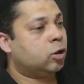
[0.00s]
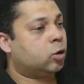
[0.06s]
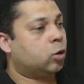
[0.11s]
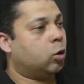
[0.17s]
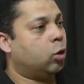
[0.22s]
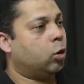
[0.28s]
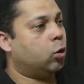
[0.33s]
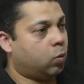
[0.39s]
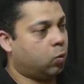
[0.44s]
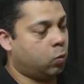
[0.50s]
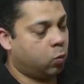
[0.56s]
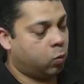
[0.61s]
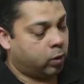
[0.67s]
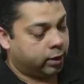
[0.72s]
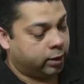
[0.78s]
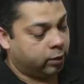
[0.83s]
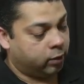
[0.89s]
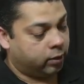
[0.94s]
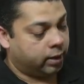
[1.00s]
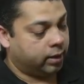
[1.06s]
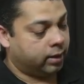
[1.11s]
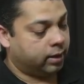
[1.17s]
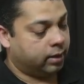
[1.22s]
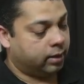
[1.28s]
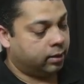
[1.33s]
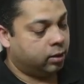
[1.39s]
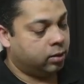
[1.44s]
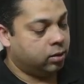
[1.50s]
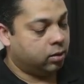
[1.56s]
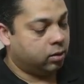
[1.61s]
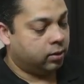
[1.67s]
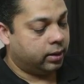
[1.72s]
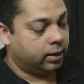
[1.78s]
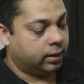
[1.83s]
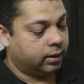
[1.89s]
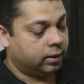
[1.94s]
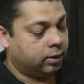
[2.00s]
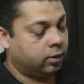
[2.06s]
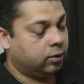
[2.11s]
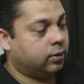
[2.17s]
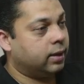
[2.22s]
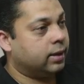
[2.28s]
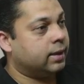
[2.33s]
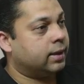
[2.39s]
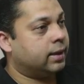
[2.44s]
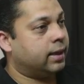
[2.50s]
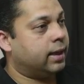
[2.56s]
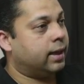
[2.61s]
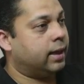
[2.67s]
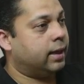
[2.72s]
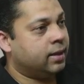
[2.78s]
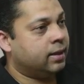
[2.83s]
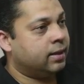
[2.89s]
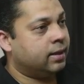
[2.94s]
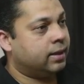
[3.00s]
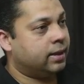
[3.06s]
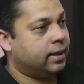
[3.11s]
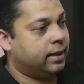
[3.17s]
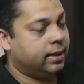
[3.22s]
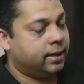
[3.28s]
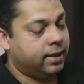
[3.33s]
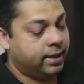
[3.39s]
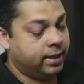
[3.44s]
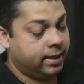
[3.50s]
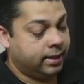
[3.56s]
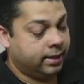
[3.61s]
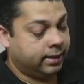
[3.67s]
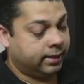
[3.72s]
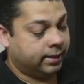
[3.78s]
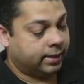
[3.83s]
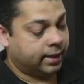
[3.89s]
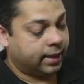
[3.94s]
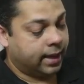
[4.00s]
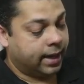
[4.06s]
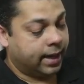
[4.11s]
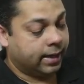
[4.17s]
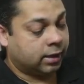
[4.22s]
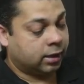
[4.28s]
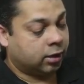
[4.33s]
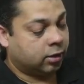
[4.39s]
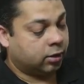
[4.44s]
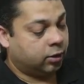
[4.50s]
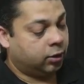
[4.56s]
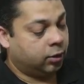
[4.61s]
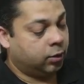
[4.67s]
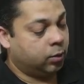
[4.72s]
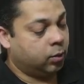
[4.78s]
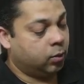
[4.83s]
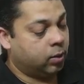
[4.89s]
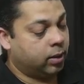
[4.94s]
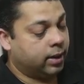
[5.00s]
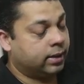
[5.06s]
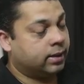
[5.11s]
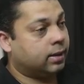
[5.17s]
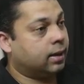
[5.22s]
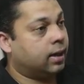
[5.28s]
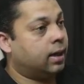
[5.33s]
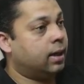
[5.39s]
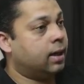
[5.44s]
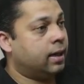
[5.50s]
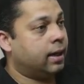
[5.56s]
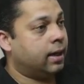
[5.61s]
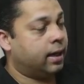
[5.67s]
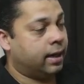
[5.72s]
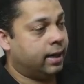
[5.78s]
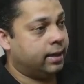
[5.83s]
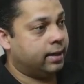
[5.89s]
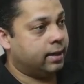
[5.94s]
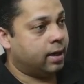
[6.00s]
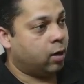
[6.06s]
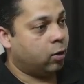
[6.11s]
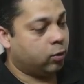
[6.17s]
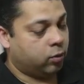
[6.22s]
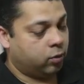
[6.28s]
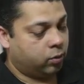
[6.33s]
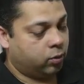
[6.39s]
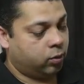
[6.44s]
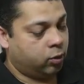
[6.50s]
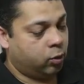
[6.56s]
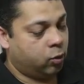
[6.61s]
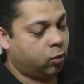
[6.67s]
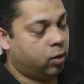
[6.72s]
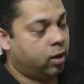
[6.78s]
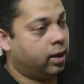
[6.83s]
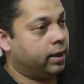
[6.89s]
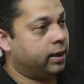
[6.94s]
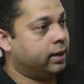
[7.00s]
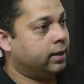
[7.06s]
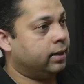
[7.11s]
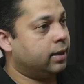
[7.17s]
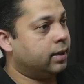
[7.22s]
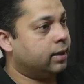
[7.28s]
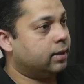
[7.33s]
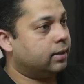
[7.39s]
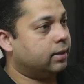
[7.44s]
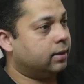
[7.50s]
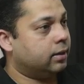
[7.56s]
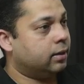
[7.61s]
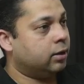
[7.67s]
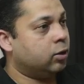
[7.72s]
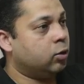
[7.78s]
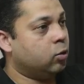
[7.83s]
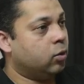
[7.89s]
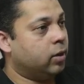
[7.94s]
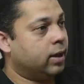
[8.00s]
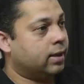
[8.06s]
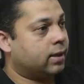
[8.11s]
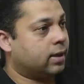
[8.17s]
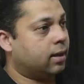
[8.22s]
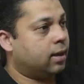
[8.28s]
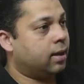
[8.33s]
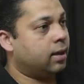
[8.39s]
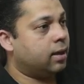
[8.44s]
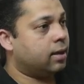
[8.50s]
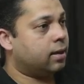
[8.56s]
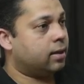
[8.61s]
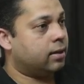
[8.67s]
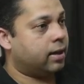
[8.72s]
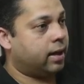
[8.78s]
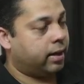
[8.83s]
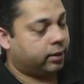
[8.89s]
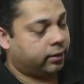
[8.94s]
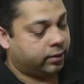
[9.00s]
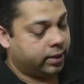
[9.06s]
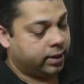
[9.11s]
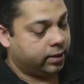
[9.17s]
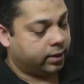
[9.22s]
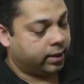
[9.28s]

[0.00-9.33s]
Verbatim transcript: So what you can do is you can say cd/usr and now you are in the usr directory.